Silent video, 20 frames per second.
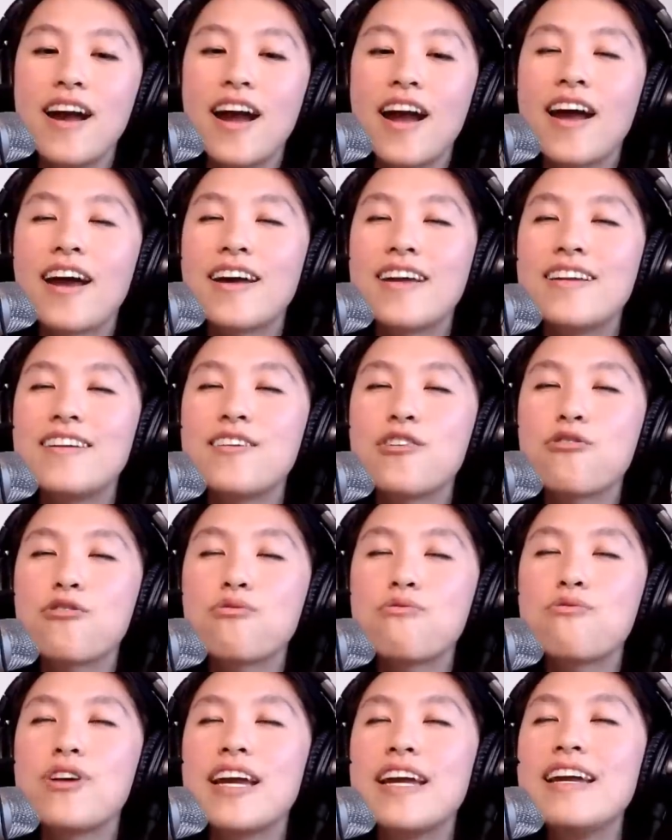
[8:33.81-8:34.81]
and
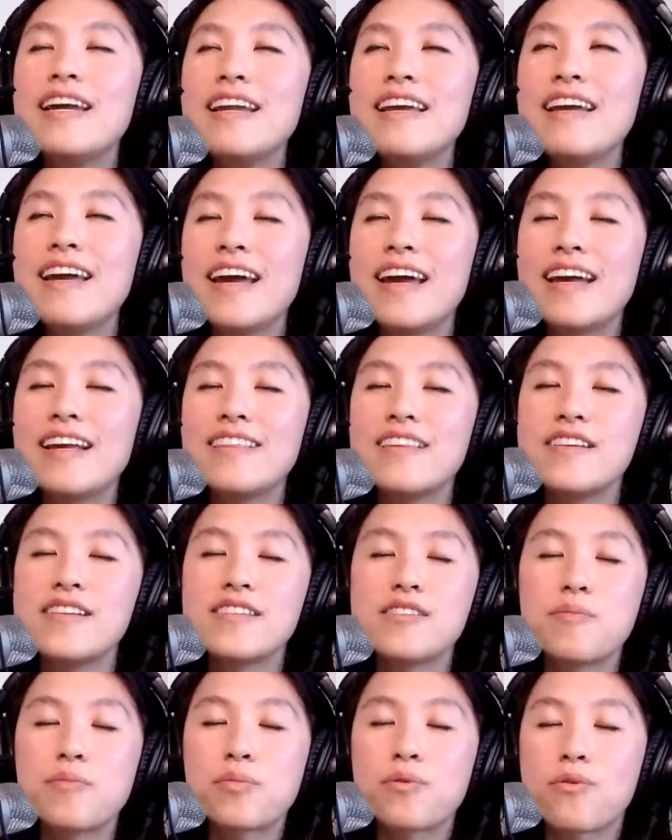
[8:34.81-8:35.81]
radiate
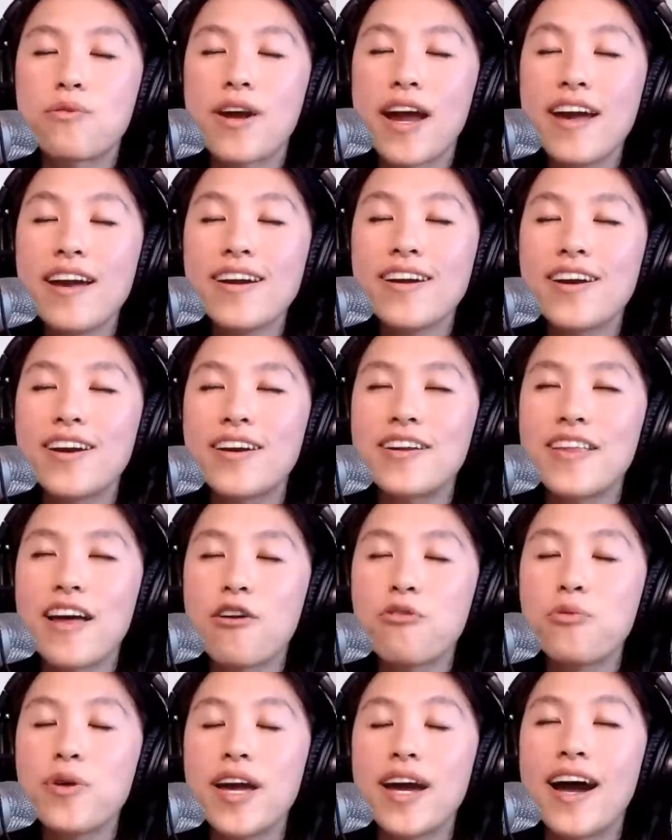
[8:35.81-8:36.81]
this prayer that
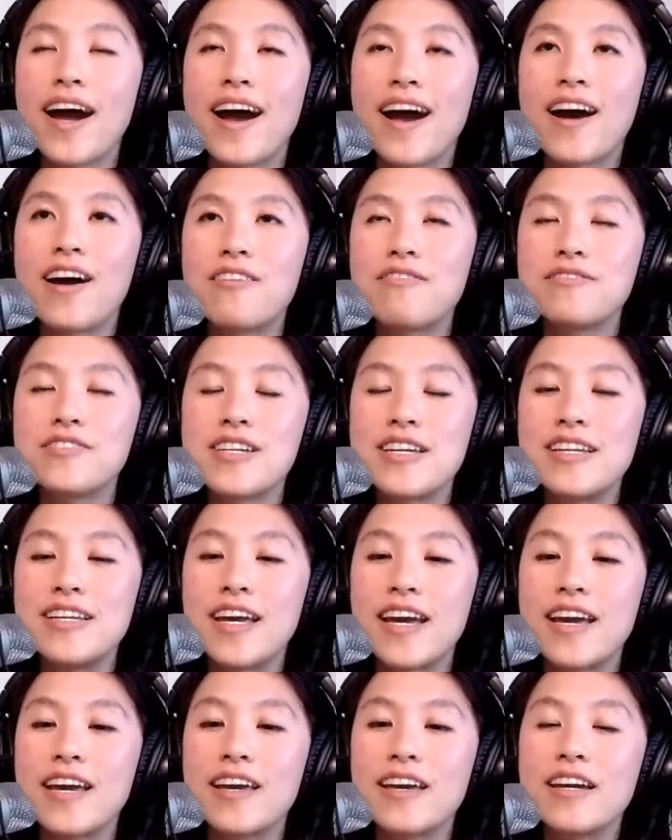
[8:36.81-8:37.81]
we have
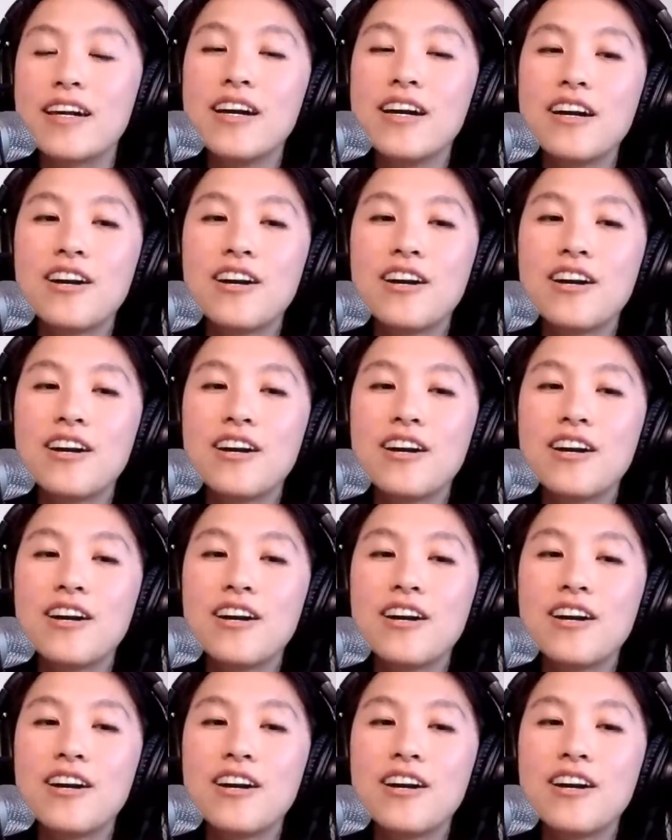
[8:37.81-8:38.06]
today